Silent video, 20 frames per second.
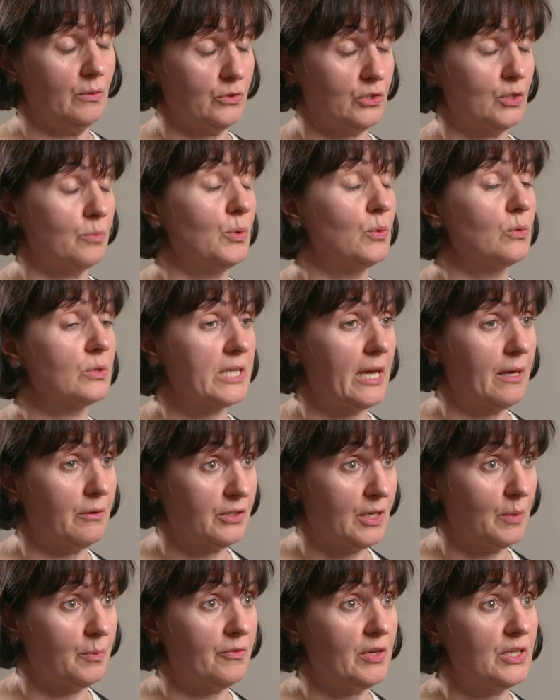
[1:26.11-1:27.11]
or supports
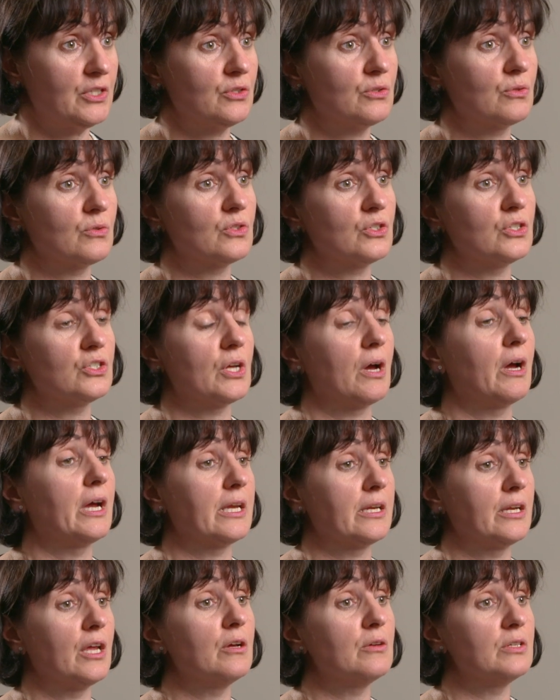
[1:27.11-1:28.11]
healthcare professionals to
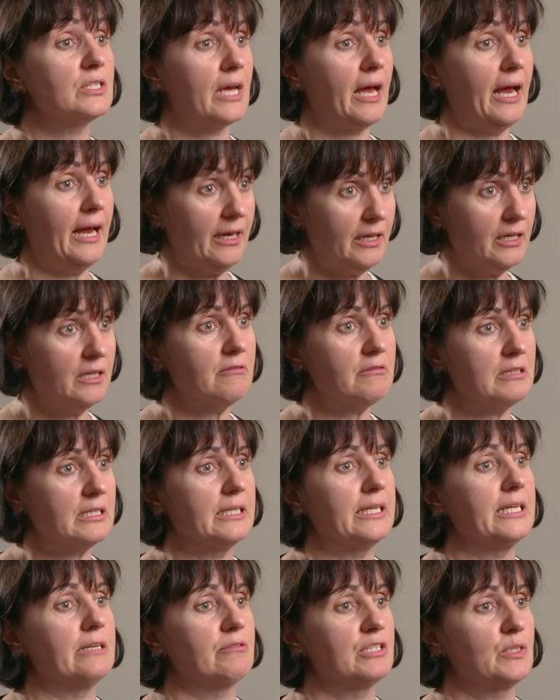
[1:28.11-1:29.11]
diagnose
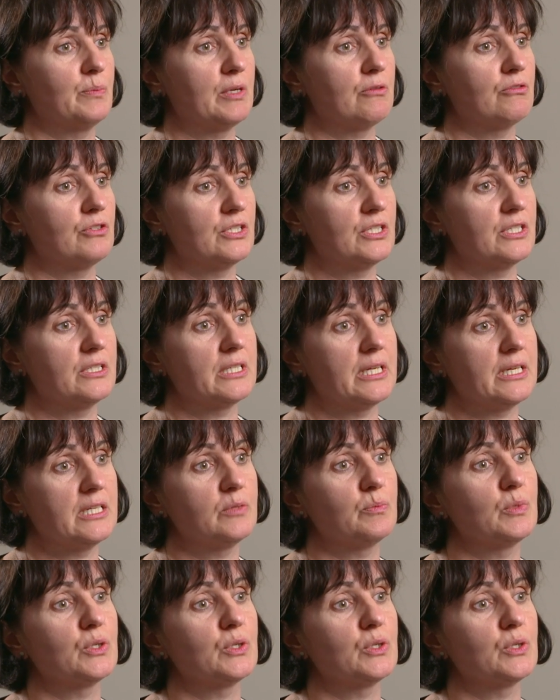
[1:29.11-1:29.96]
accurately respiratory disease,